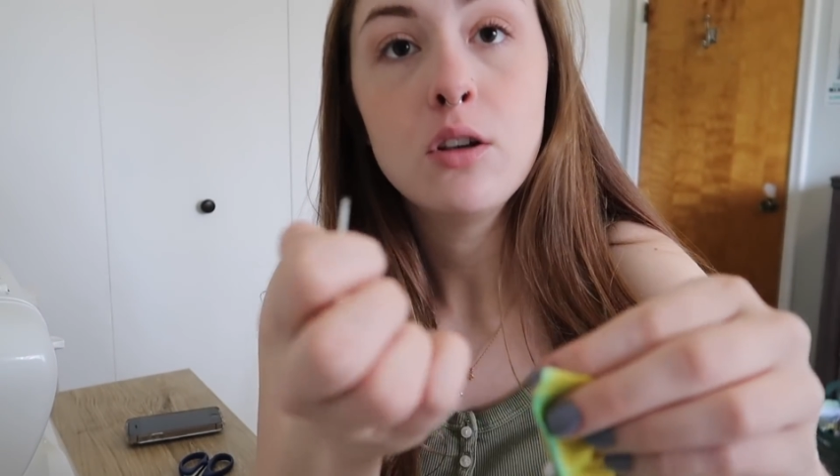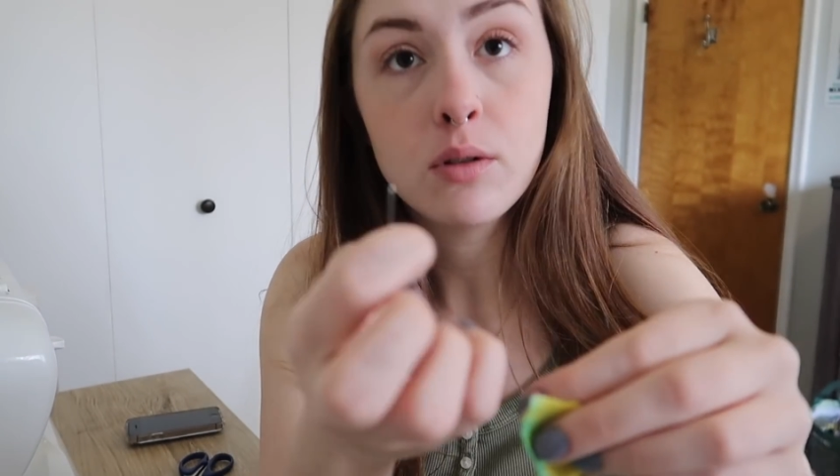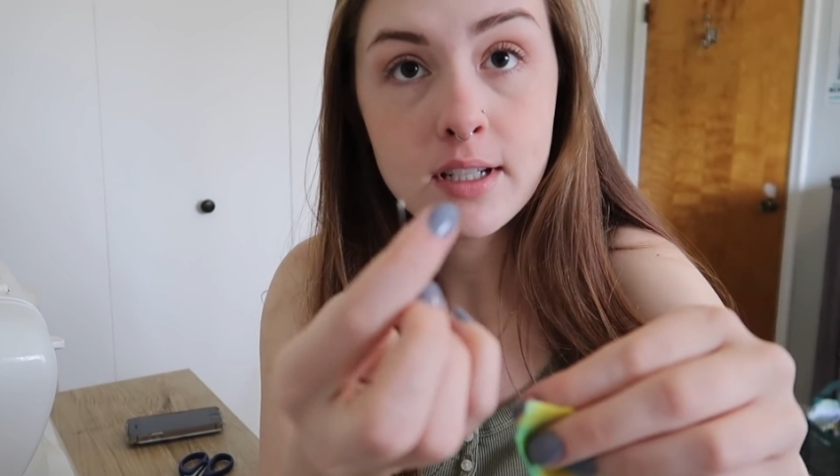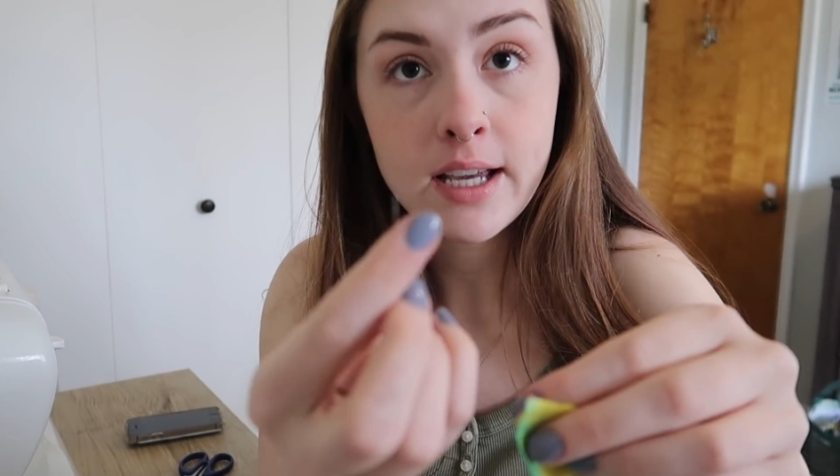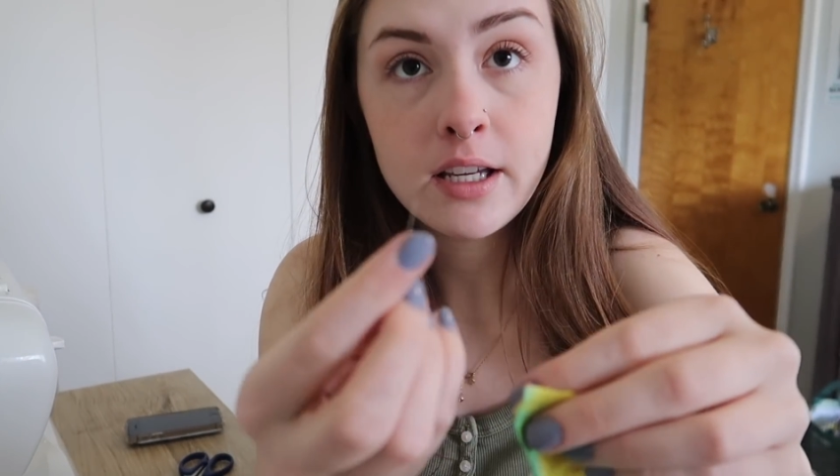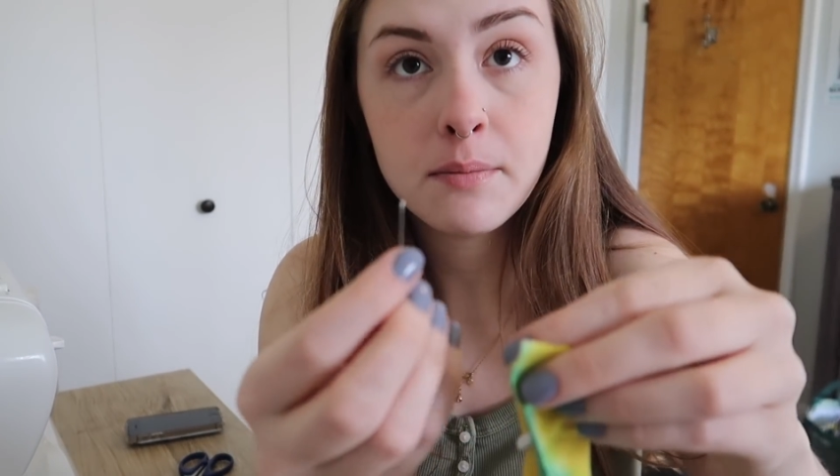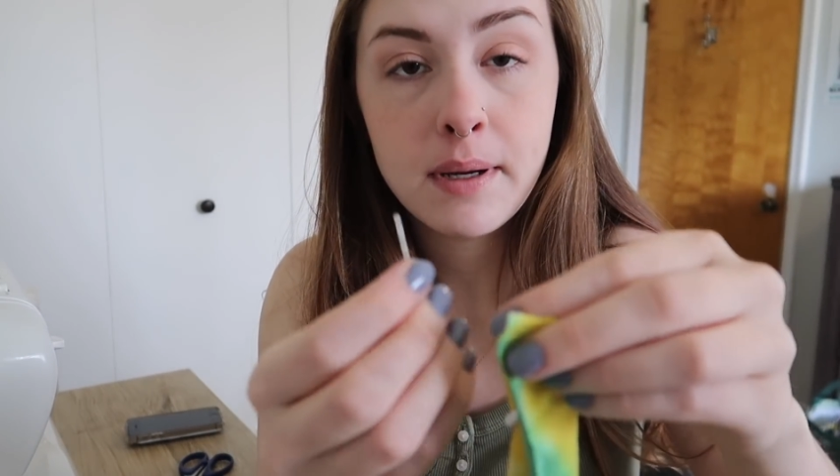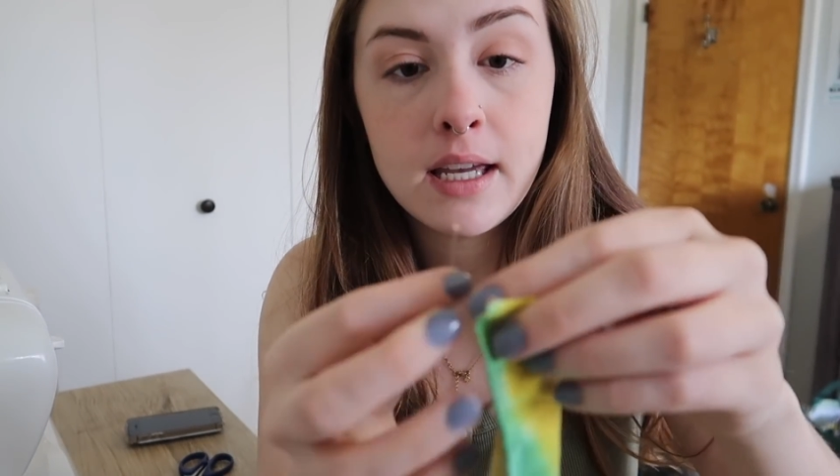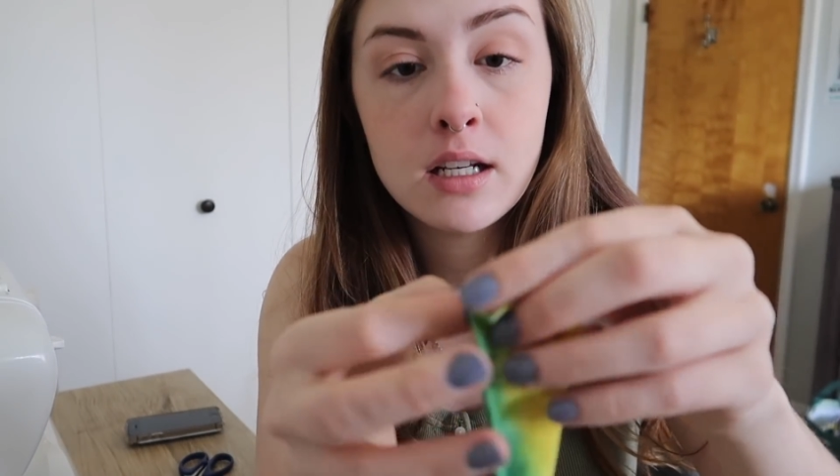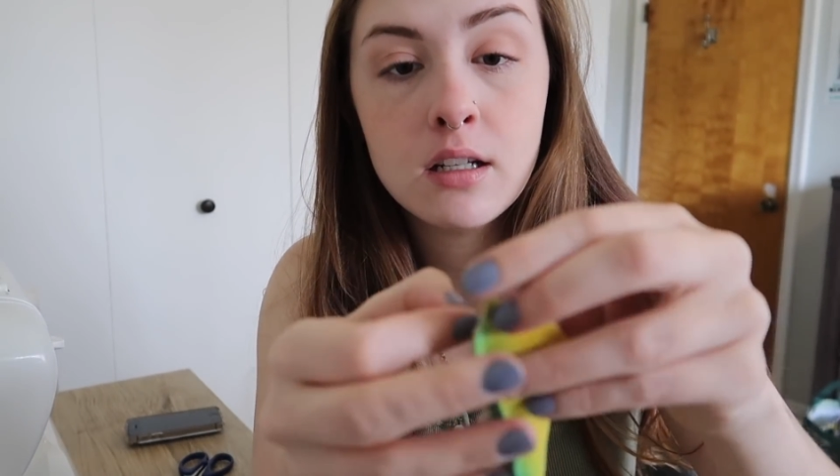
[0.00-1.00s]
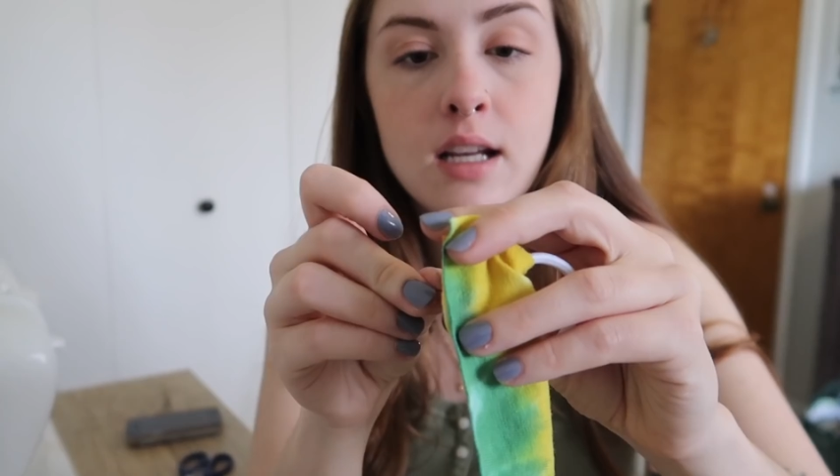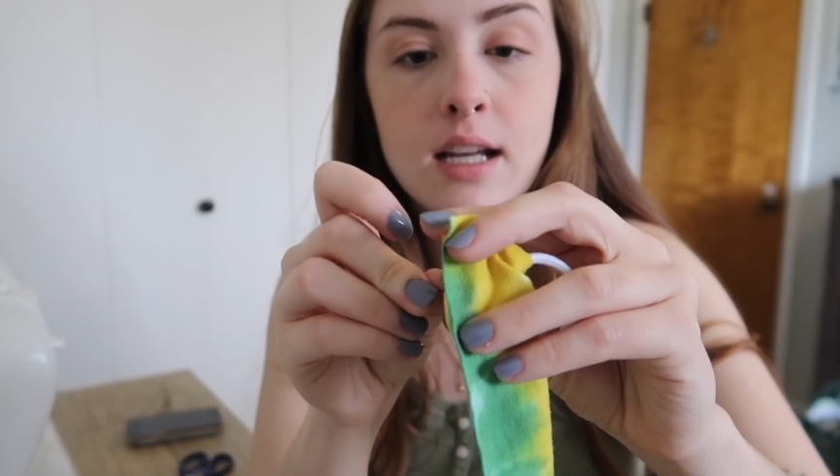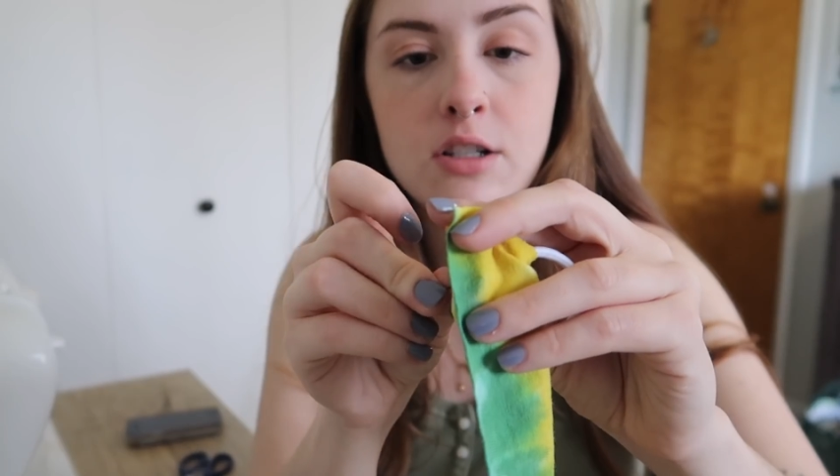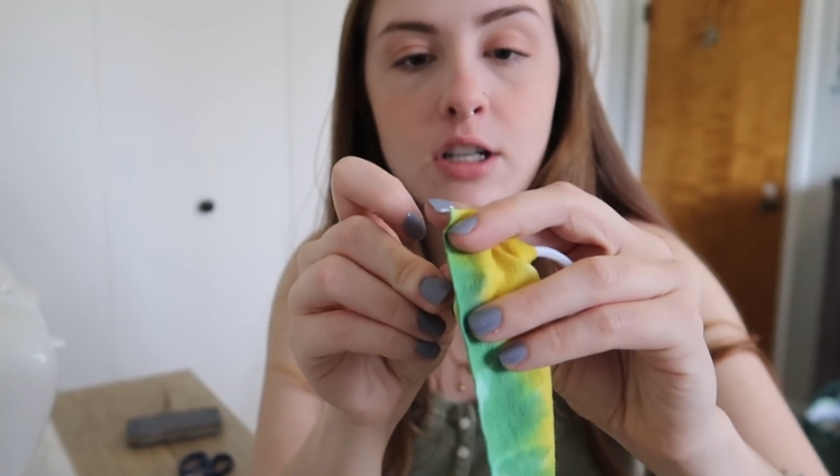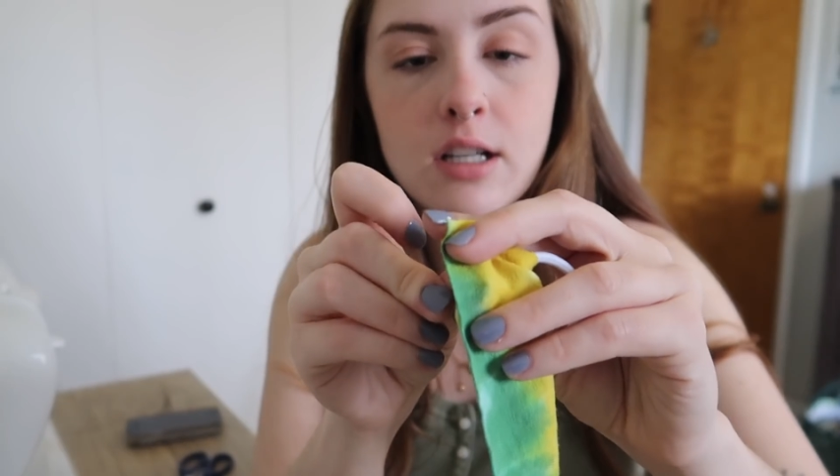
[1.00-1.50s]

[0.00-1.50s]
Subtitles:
you can take your pin and